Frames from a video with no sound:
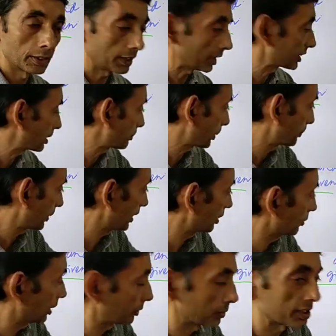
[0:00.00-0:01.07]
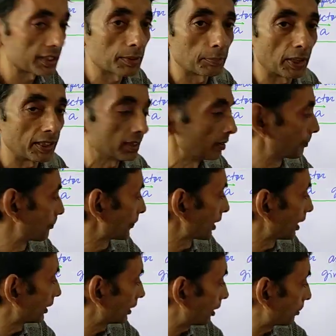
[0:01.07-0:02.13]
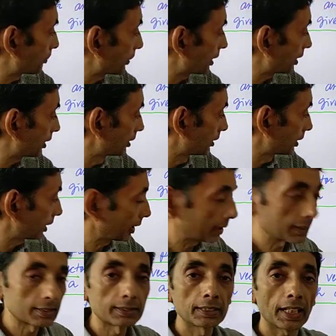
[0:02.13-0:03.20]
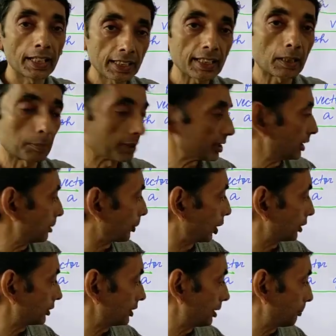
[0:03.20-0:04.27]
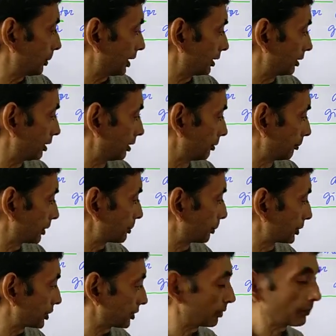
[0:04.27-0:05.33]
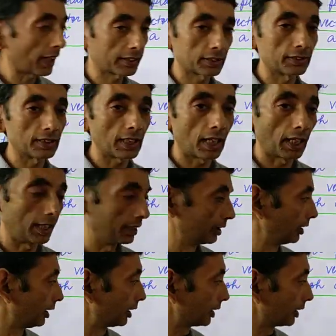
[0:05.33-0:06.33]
is a perpendicular to this plane. Now, P is any arbitrary point on the plane with position vector r.